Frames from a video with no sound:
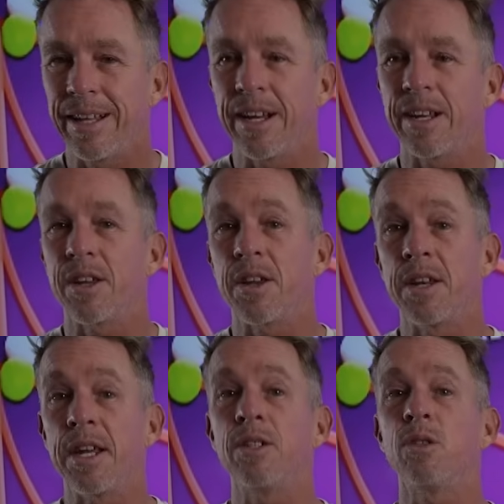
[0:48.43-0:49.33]
that, you
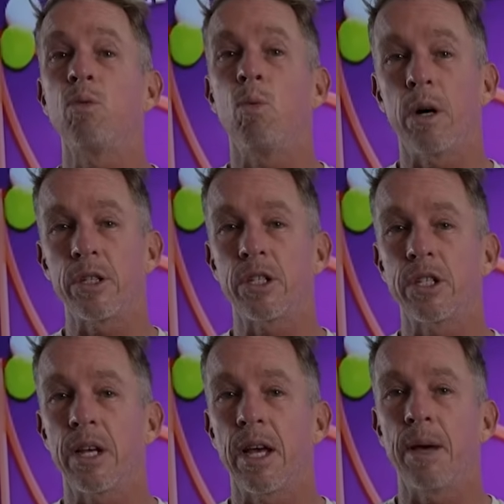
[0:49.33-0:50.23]
need to
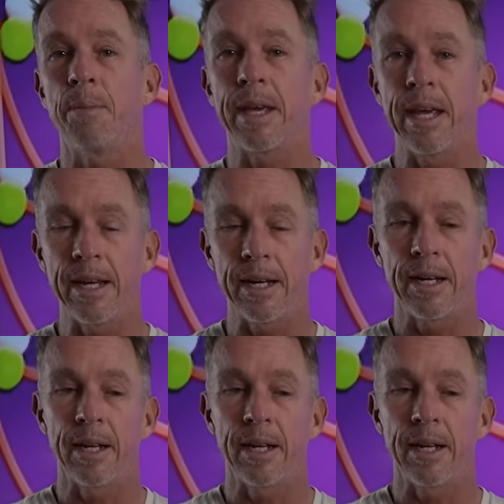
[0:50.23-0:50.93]
watch a beginner